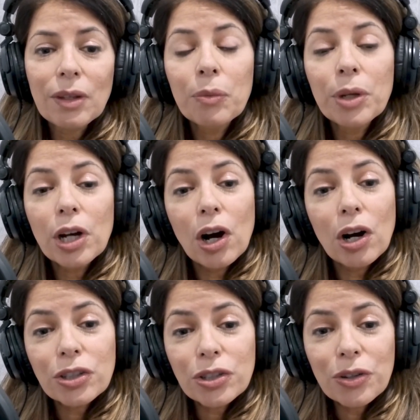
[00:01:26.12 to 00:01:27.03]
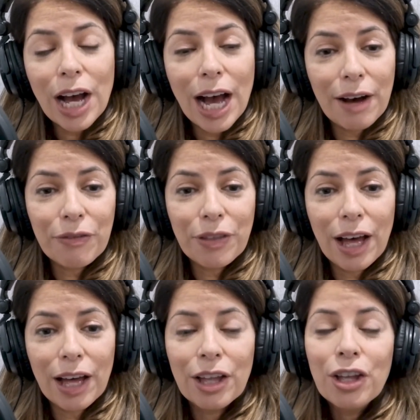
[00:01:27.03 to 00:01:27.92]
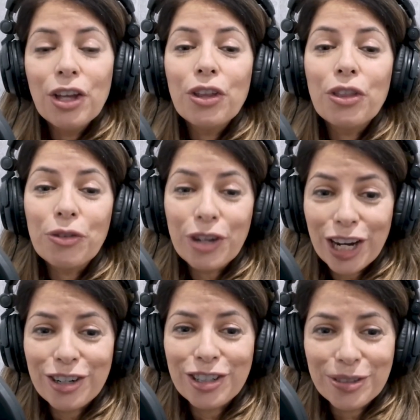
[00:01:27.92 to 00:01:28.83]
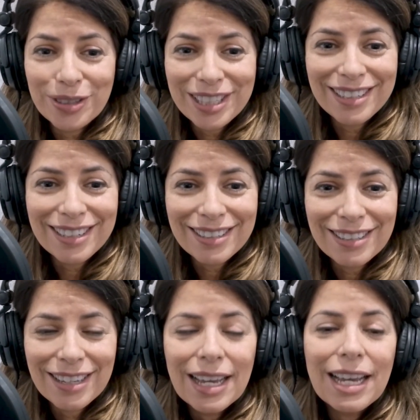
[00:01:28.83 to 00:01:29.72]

We also have that through characteristics.